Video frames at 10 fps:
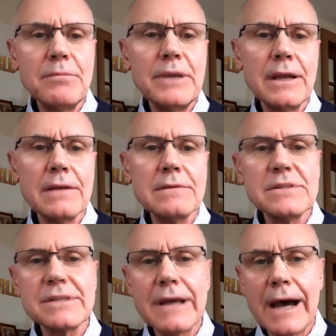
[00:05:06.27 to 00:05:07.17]
being
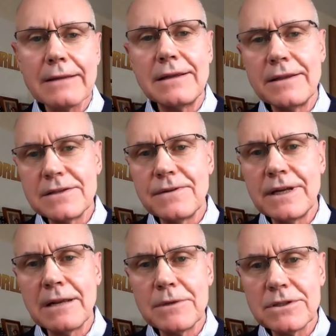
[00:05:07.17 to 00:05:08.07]
stocked in these
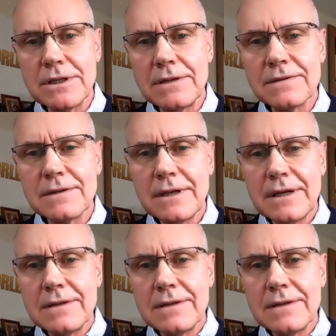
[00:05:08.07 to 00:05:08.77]
vending machines,